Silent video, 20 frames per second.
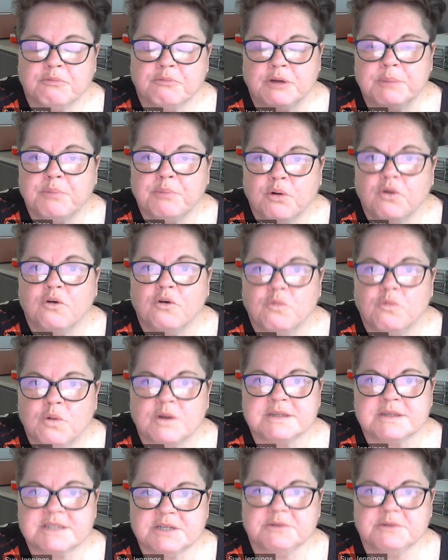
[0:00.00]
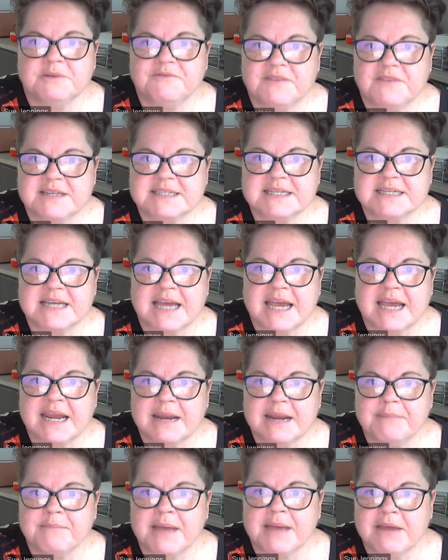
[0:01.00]
report was to investigate
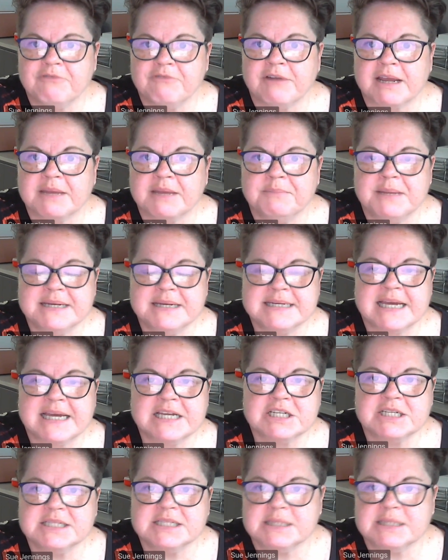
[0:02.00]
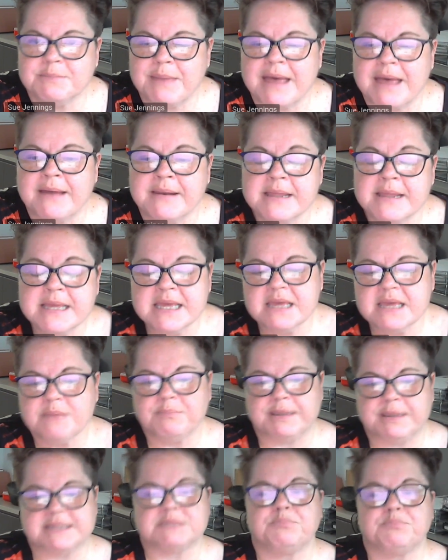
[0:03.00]
and make recommendations about
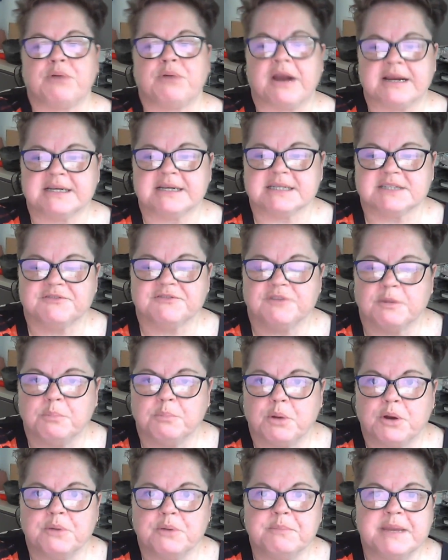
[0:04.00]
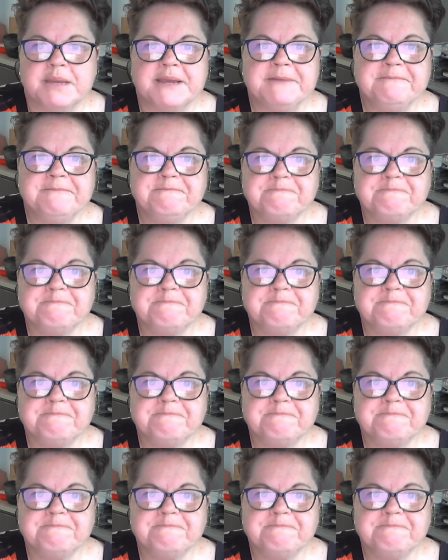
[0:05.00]
best practice phlebotomy.